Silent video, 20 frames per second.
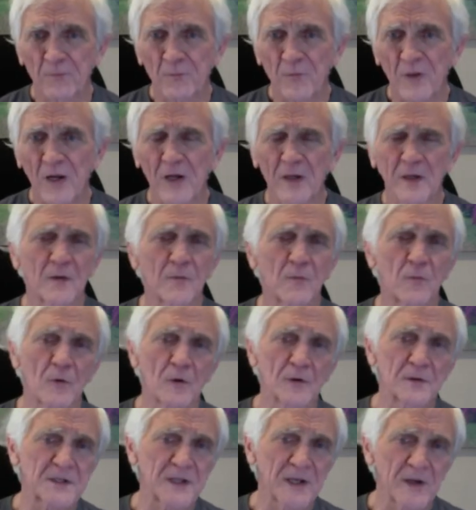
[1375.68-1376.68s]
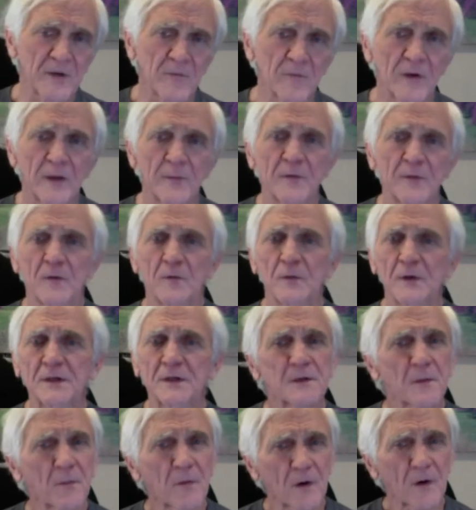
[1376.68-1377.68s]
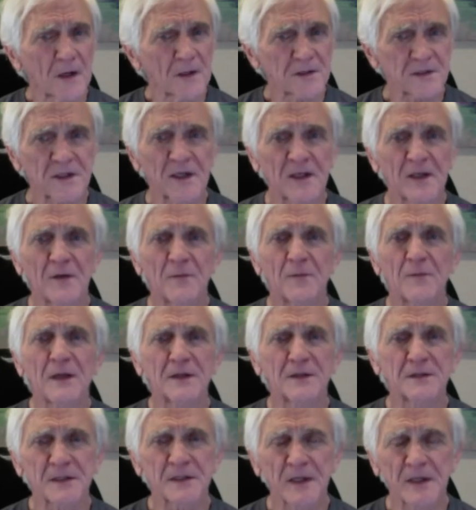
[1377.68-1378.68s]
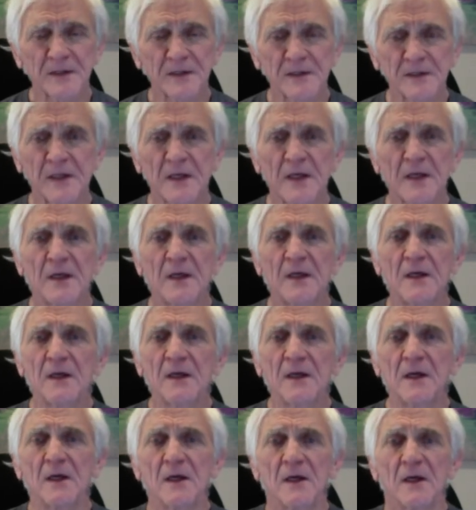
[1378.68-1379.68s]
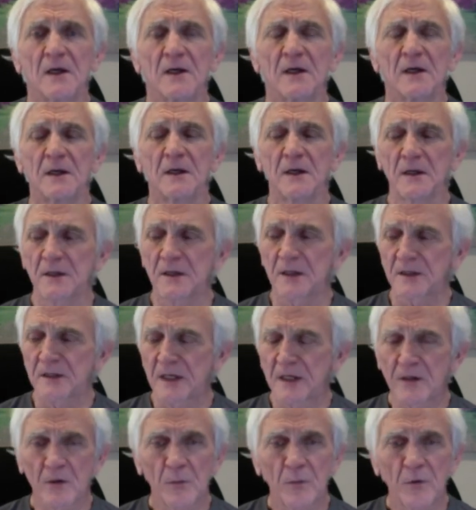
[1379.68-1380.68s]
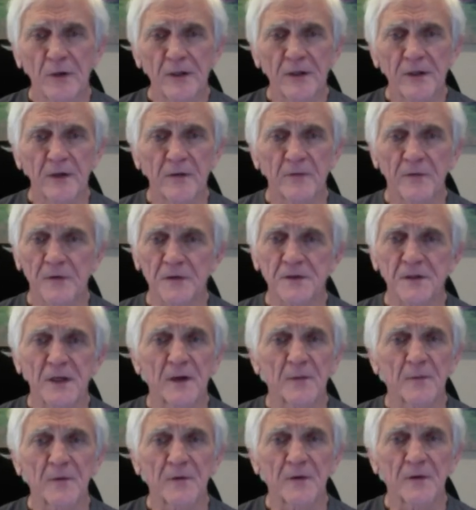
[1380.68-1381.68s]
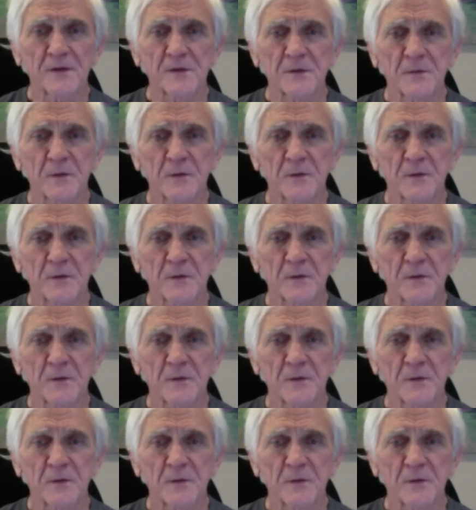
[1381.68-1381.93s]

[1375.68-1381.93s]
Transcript: And I love words anyway, but reciprocity, it makes sense. Take your breathing, for example. There's a